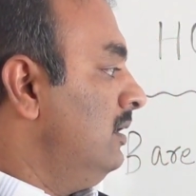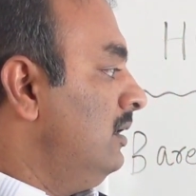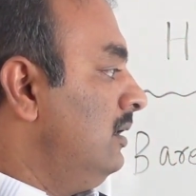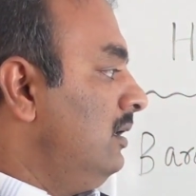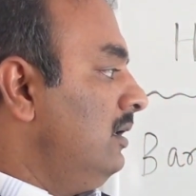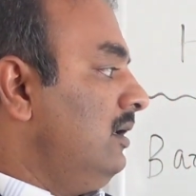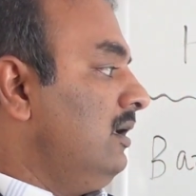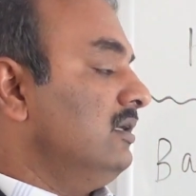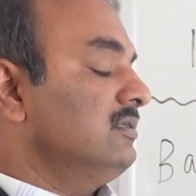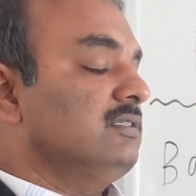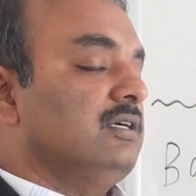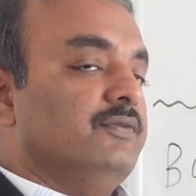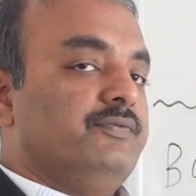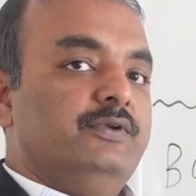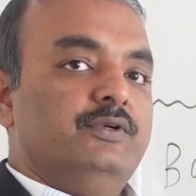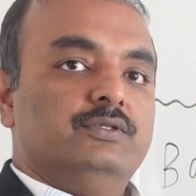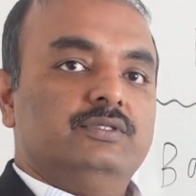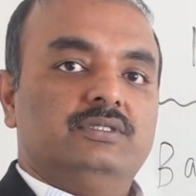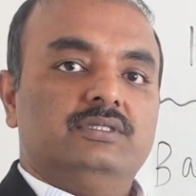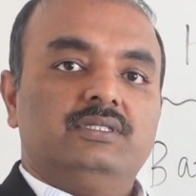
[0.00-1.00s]
Loss of
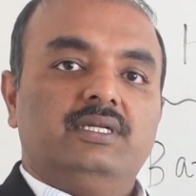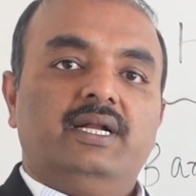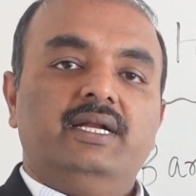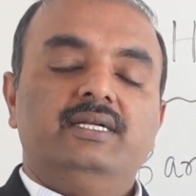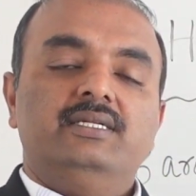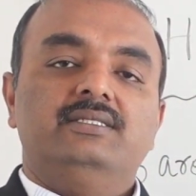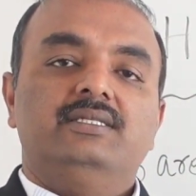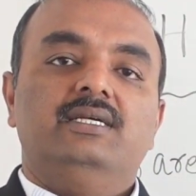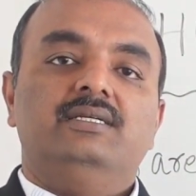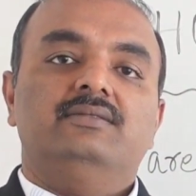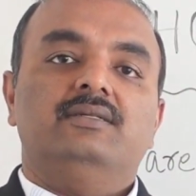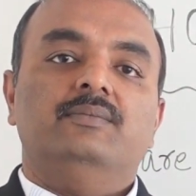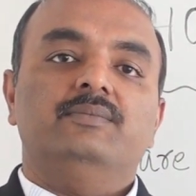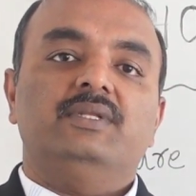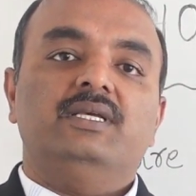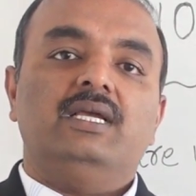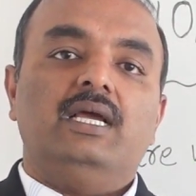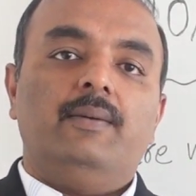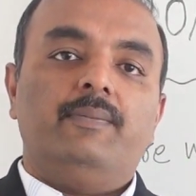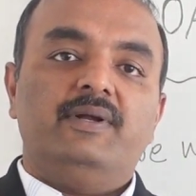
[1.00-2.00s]
use, right? Say
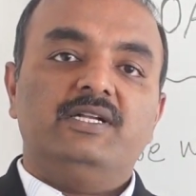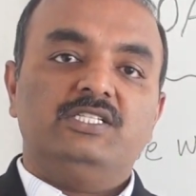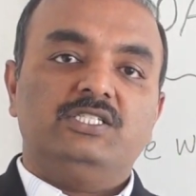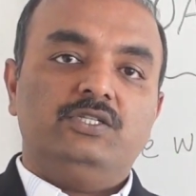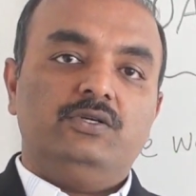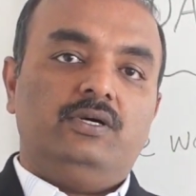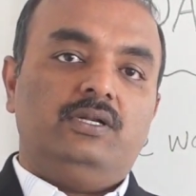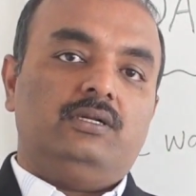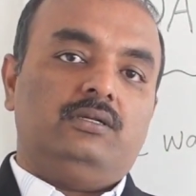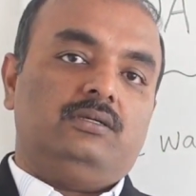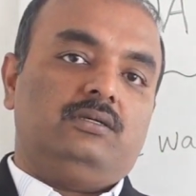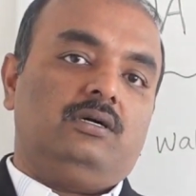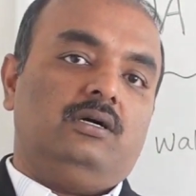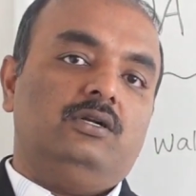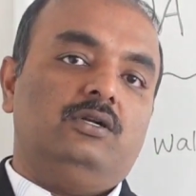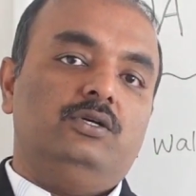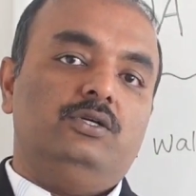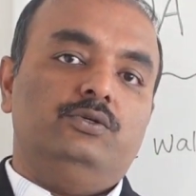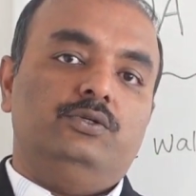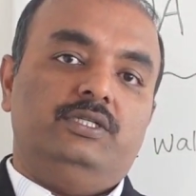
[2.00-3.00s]
something happens to your
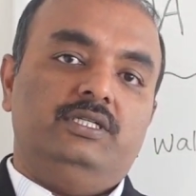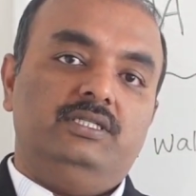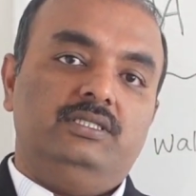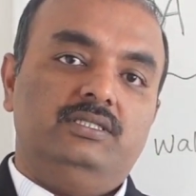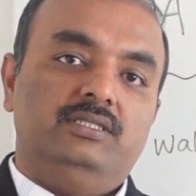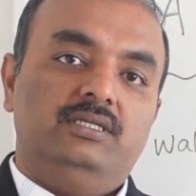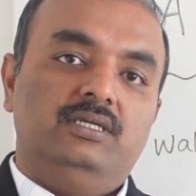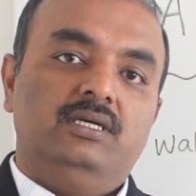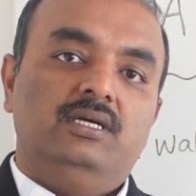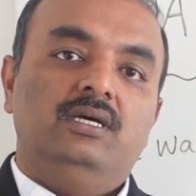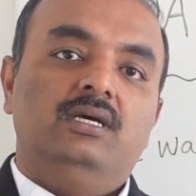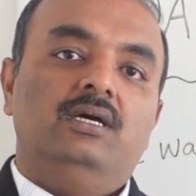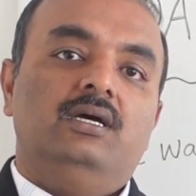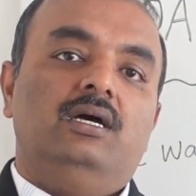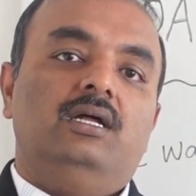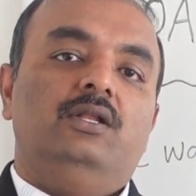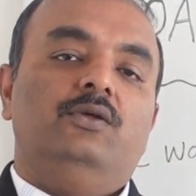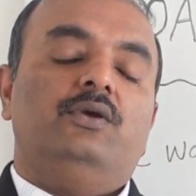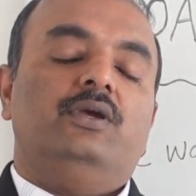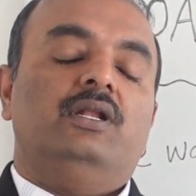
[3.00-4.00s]
condo unit
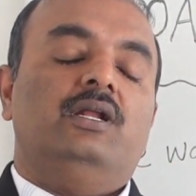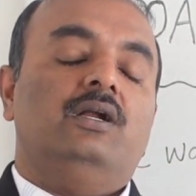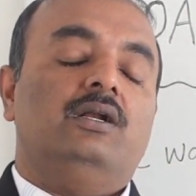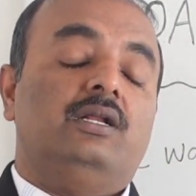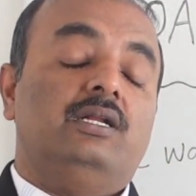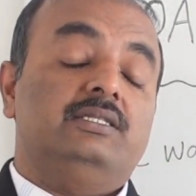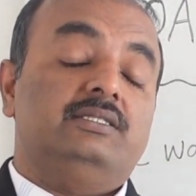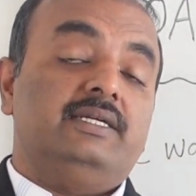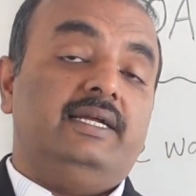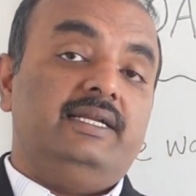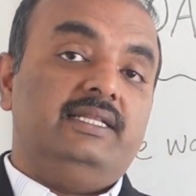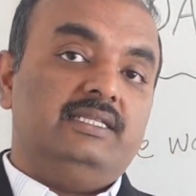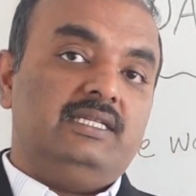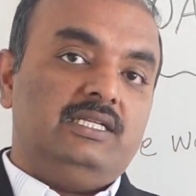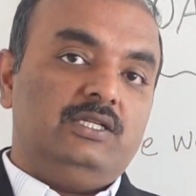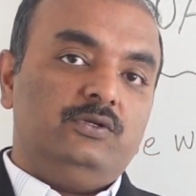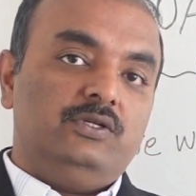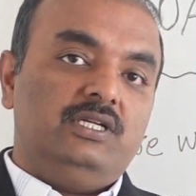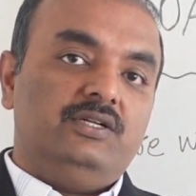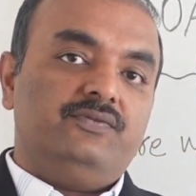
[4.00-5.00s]
and you cannot reside in that
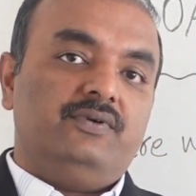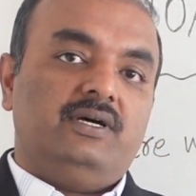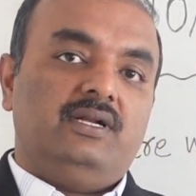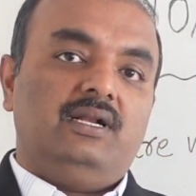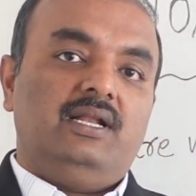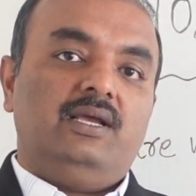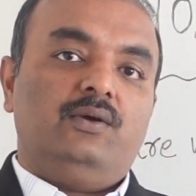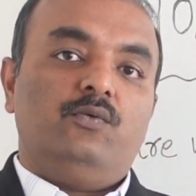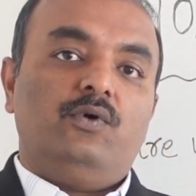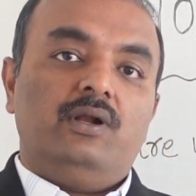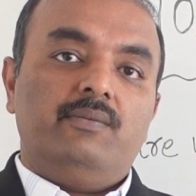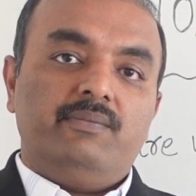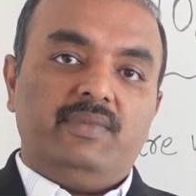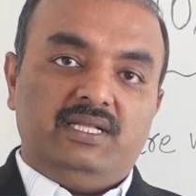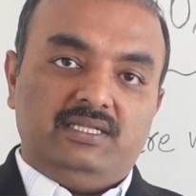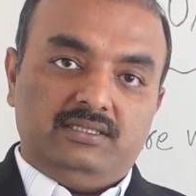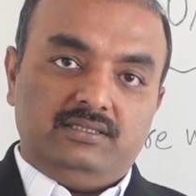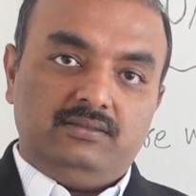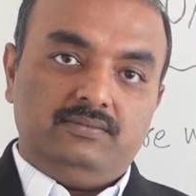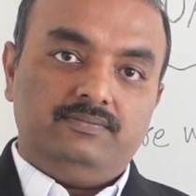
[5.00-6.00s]
unit for 1
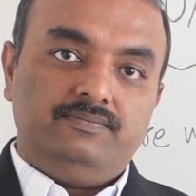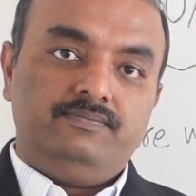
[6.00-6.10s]
month.